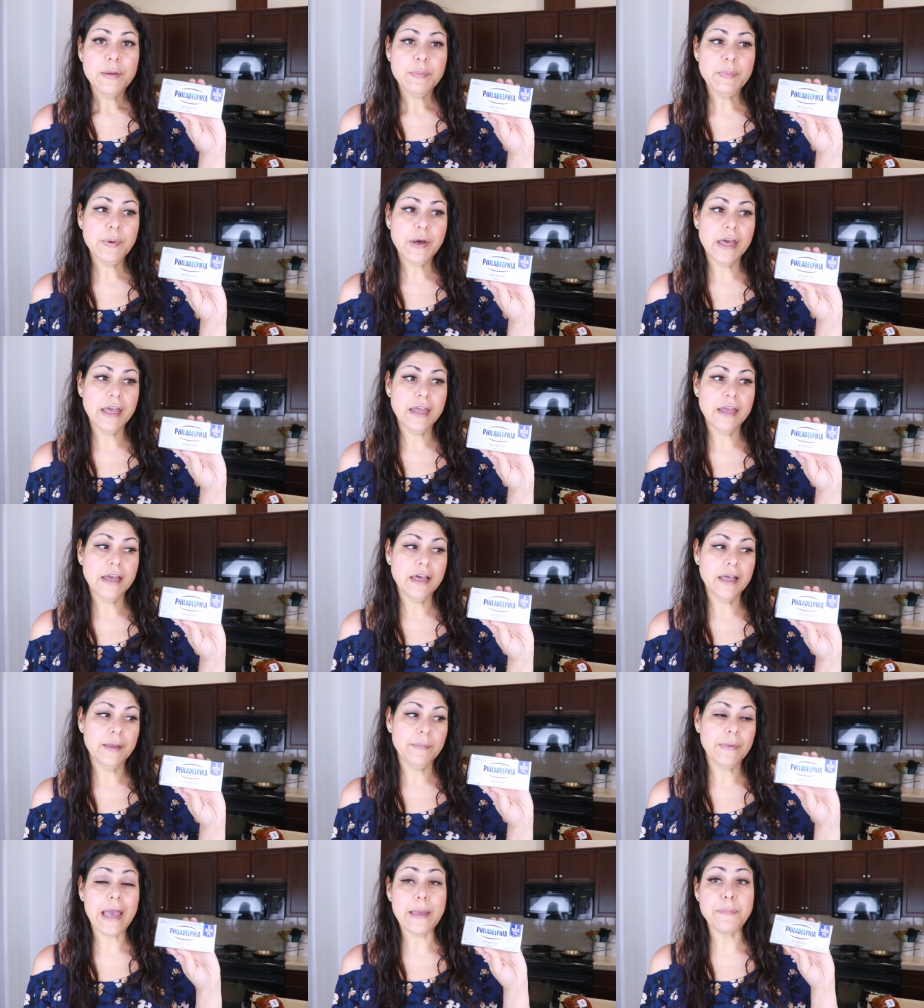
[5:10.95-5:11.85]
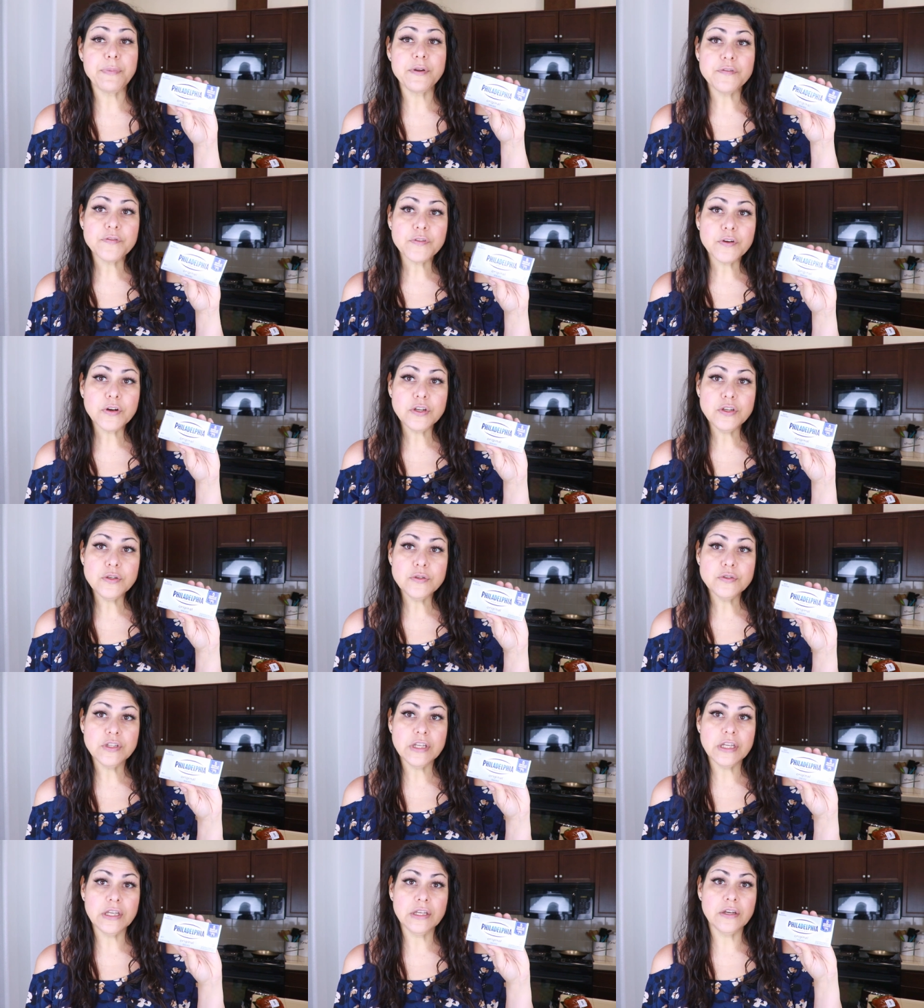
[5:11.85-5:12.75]
but um, I prefer
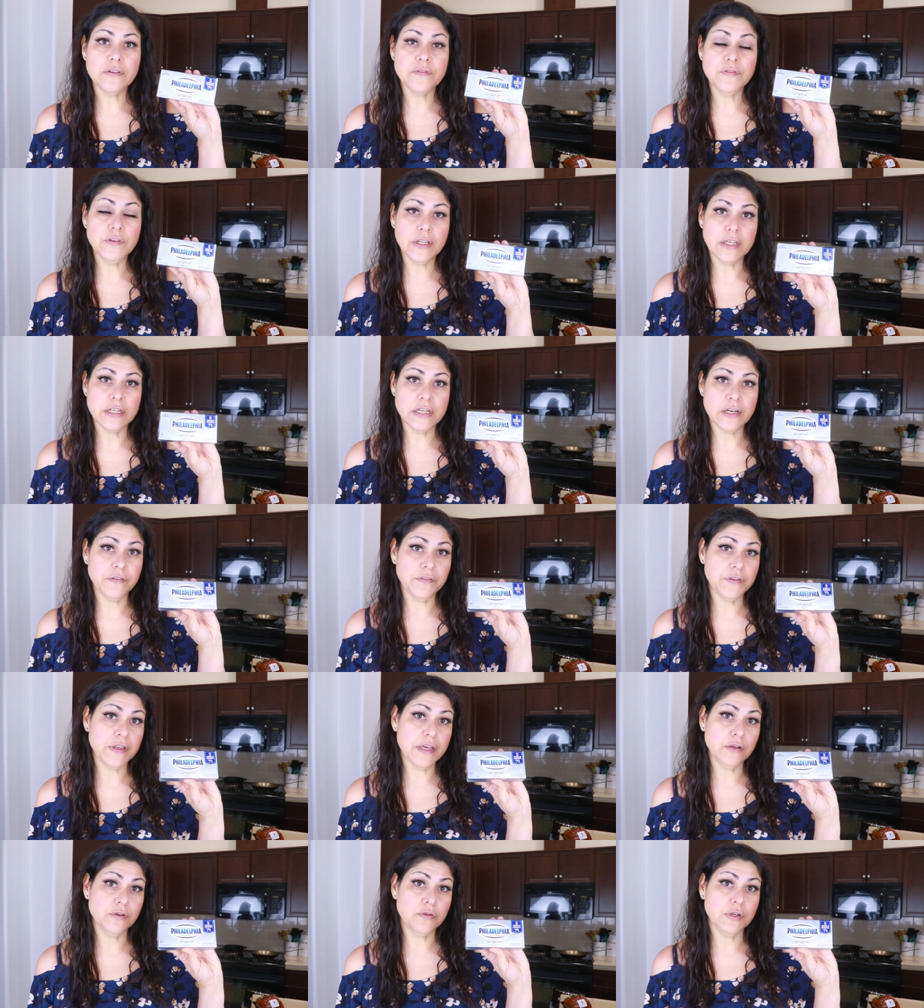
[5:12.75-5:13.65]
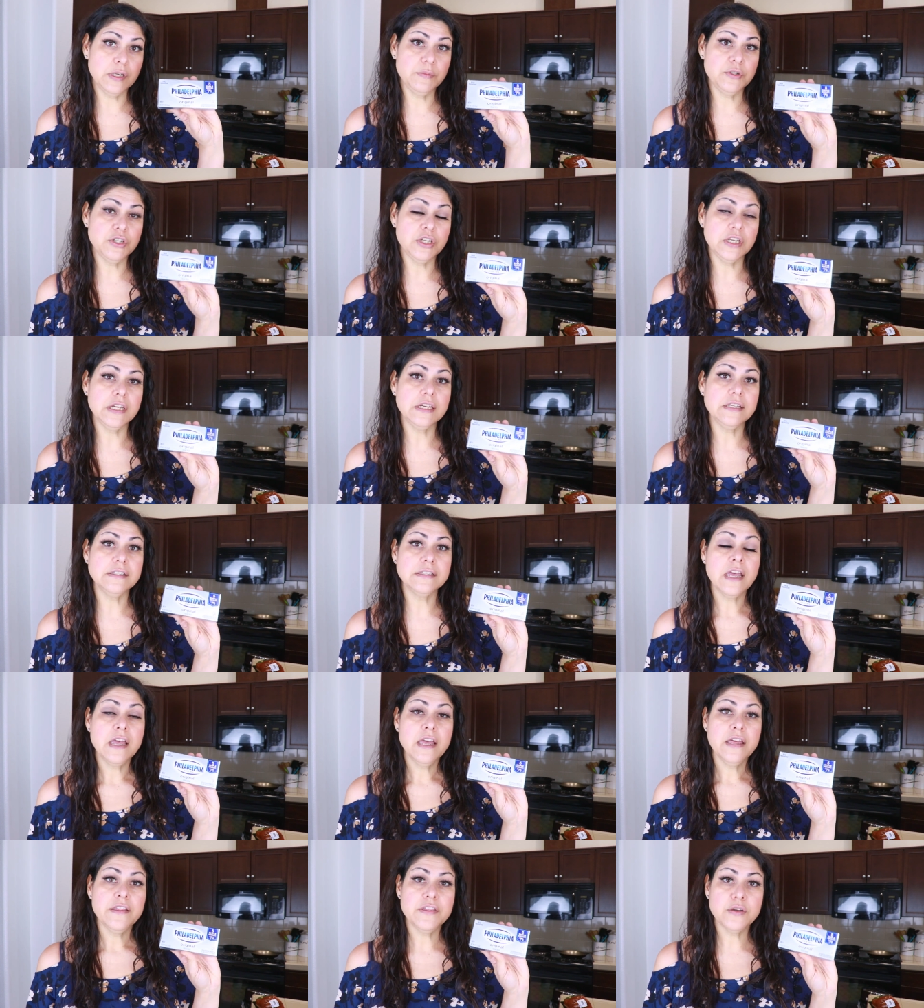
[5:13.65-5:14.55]
using Philadelphia cream cheese
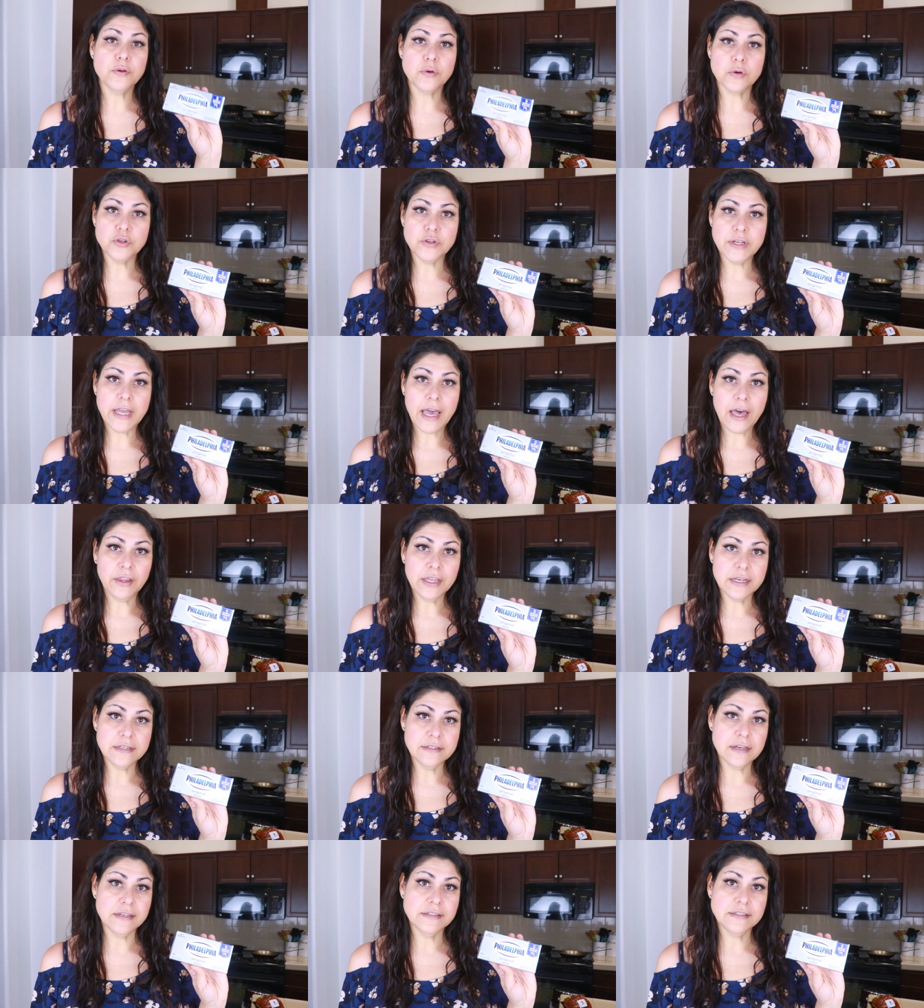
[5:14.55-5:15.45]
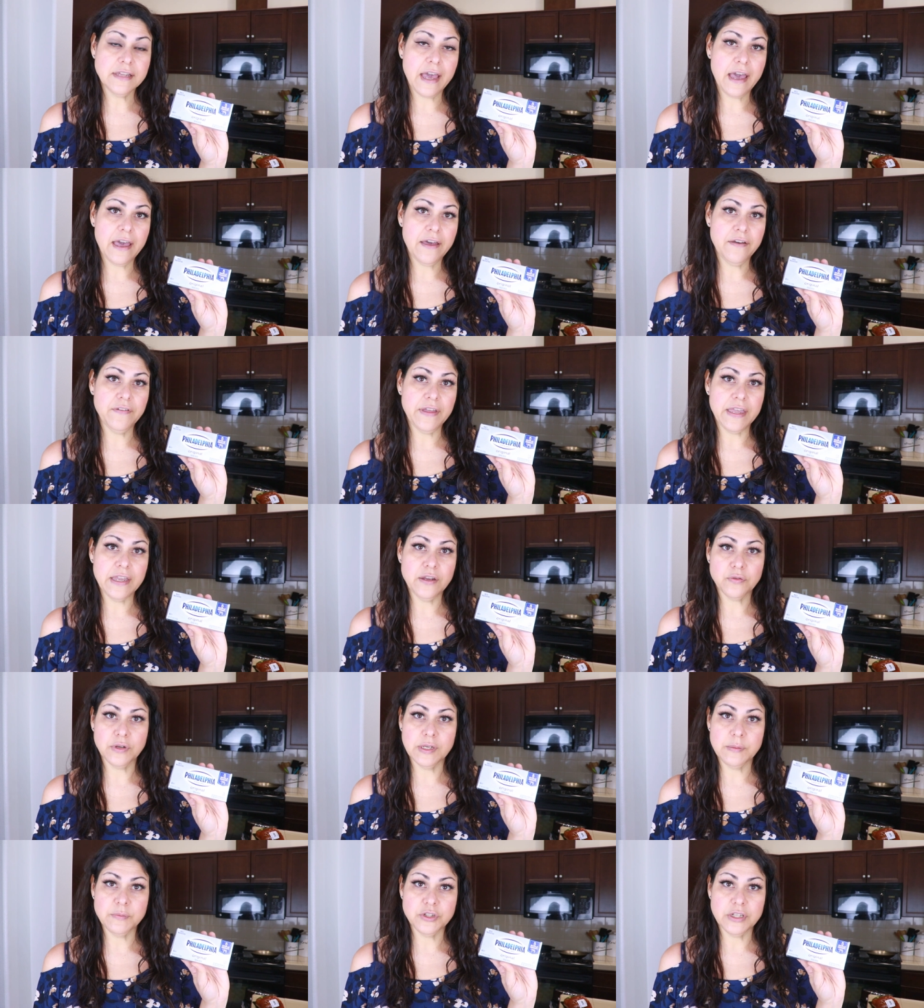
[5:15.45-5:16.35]
the grocery outlet does have a
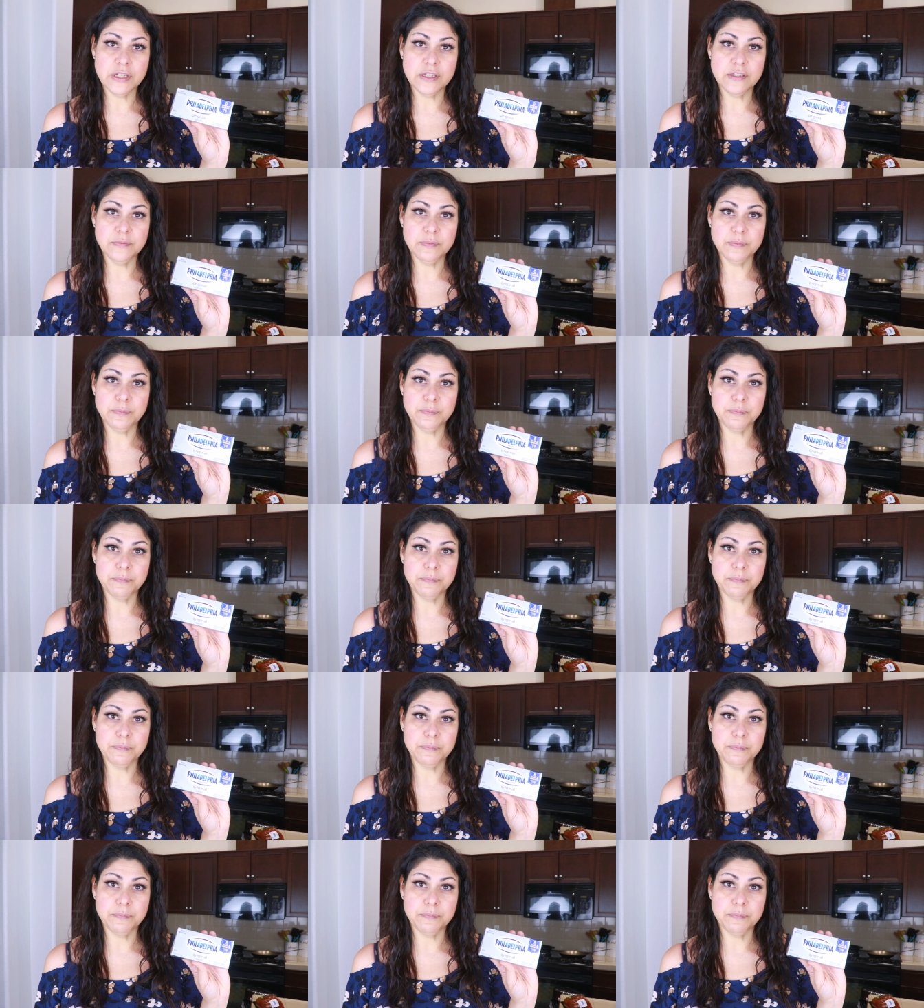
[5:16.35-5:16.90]
cream cheese